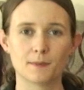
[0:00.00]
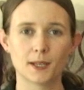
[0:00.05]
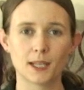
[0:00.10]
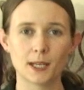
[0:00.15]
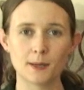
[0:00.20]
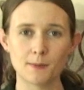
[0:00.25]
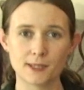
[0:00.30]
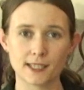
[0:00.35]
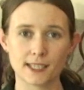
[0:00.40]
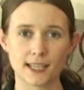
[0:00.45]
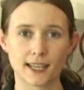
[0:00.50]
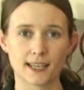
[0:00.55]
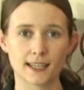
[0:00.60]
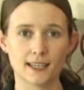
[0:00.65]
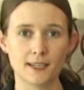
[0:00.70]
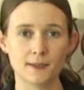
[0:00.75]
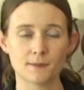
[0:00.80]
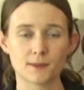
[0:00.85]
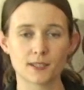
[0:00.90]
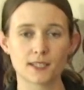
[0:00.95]
my name's
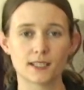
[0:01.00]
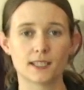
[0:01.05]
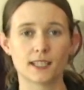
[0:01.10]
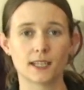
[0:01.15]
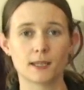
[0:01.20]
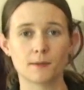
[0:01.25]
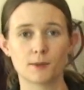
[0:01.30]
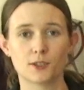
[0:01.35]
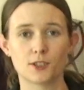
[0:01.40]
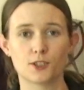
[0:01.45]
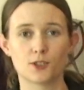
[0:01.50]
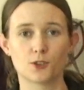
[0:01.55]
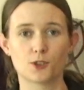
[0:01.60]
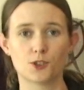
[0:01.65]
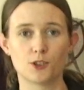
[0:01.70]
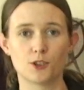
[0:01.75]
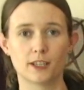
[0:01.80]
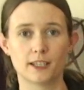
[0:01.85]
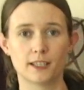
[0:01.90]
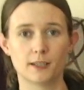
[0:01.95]
Sally and today I'm going to talk
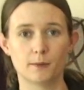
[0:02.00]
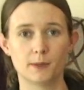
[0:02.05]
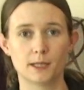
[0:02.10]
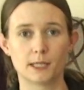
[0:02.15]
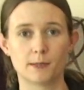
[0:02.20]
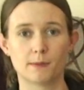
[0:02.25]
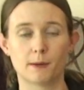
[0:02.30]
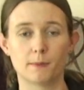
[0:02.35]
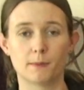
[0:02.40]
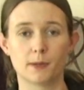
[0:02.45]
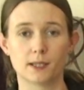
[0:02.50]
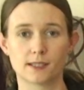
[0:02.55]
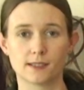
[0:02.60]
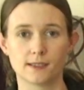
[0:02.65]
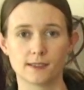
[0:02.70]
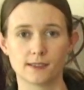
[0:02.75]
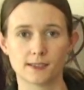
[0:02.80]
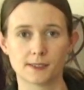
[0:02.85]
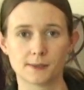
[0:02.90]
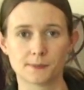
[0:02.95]
to you a little bit about
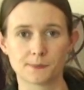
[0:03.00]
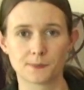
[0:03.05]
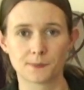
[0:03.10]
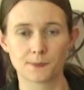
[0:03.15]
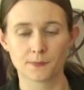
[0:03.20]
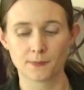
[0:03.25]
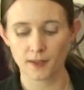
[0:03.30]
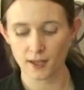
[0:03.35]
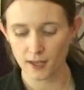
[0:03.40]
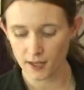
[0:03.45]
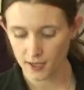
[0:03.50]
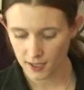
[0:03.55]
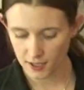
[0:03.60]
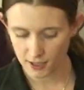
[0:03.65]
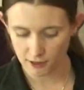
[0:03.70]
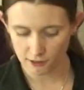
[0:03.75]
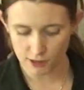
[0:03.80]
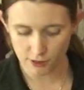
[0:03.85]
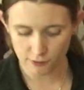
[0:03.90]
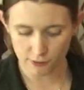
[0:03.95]
muzzles.
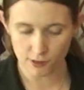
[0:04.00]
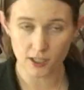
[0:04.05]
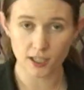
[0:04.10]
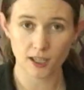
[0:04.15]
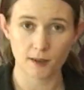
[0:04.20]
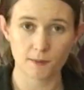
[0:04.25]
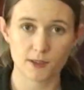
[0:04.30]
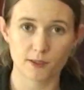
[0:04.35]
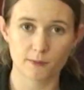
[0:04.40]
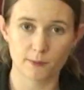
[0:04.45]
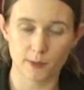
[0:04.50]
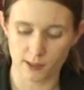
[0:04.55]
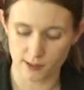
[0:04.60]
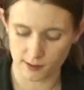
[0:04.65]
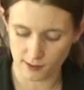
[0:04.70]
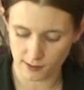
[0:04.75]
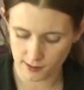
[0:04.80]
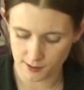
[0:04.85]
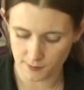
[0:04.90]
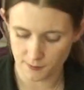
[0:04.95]
There are different types of
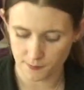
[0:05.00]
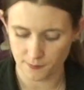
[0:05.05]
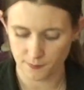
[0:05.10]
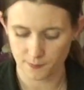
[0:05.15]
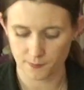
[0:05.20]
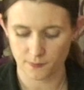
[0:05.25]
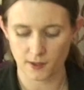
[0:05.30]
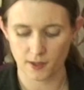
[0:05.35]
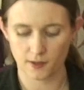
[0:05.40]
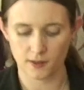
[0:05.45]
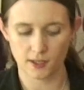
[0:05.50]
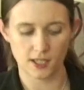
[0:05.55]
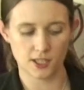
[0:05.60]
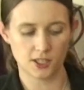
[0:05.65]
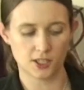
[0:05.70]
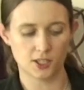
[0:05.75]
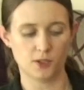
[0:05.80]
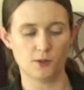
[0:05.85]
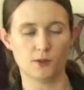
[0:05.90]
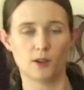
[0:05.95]
muzzles. These
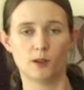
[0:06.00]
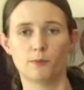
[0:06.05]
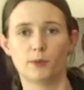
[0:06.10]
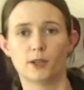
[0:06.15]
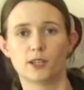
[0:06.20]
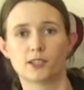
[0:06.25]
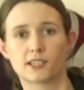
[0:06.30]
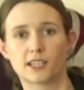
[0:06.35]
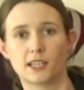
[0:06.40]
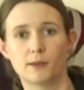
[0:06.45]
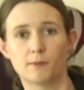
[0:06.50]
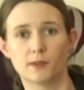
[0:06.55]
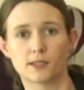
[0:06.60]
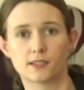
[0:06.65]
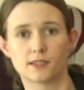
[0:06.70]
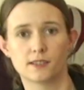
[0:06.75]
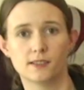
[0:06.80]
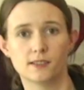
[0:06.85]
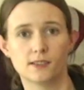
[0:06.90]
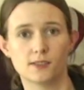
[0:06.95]
two are basket
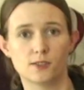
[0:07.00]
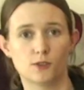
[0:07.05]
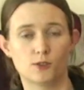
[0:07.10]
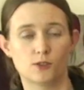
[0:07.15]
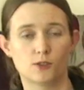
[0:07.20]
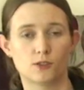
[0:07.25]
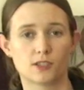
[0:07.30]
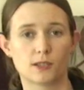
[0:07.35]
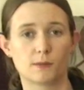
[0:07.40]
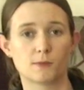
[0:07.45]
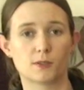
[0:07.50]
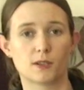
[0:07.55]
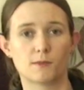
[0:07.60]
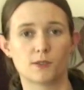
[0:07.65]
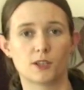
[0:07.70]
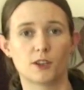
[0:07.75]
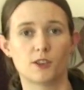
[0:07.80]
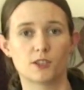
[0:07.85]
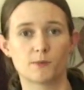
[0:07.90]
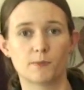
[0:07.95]
muzzles, or sometimes
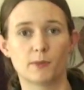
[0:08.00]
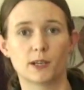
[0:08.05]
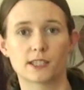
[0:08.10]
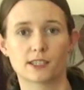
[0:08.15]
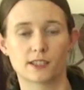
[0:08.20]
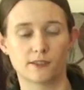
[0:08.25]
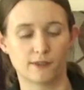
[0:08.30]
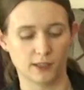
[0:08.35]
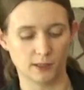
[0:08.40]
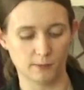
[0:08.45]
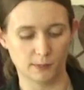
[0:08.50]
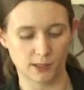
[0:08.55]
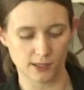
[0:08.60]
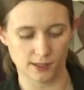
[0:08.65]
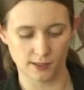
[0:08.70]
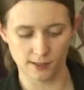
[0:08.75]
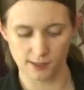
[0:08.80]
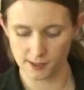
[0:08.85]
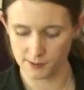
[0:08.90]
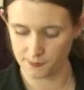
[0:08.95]
known as Baskerville
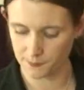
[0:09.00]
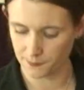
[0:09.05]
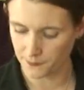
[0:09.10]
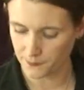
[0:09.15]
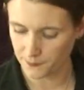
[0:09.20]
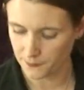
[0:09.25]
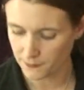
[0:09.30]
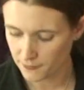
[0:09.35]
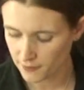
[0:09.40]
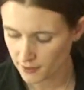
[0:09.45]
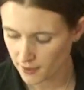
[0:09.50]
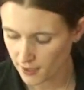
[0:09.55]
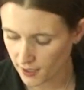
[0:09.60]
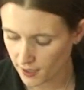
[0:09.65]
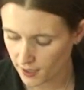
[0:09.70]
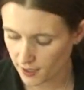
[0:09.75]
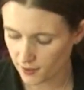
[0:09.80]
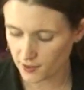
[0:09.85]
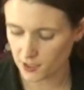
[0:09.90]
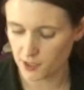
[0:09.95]
muzzles,
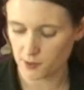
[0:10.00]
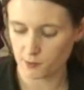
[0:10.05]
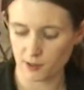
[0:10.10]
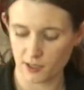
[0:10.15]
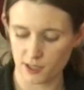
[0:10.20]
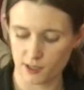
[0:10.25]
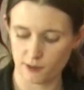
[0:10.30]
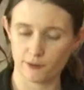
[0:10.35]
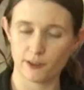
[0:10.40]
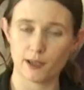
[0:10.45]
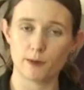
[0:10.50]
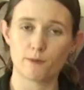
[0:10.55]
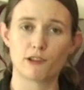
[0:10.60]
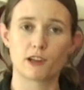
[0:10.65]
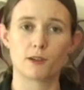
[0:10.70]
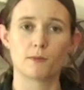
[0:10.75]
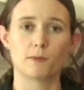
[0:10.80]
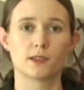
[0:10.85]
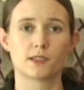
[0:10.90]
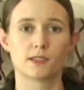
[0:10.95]
and this one is a
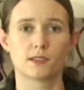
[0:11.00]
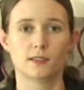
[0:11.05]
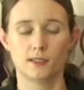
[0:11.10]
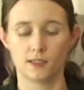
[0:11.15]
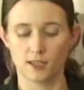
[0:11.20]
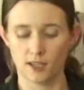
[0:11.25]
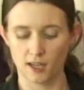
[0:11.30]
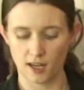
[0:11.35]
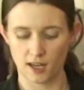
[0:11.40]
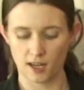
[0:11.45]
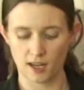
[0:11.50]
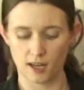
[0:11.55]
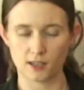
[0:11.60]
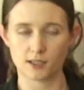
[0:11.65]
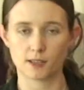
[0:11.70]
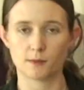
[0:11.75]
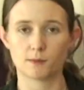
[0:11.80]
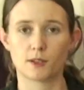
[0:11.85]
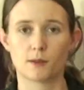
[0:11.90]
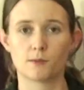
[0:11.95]
fabric muzzle,
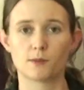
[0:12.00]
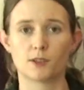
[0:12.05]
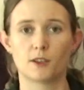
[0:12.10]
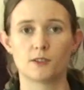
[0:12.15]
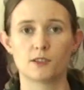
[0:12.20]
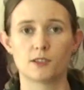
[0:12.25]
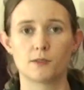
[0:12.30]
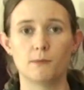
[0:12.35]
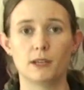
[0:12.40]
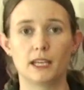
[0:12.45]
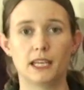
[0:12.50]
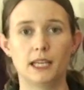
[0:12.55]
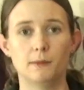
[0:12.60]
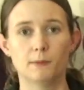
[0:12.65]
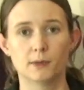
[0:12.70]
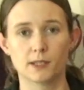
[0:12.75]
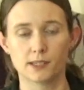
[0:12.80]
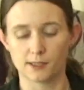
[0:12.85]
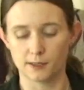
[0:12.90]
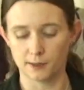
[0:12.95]
sometimes known as a Mickey
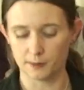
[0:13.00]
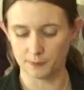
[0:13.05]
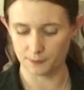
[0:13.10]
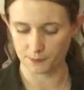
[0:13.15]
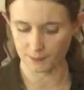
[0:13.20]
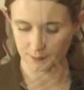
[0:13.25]
muzzle.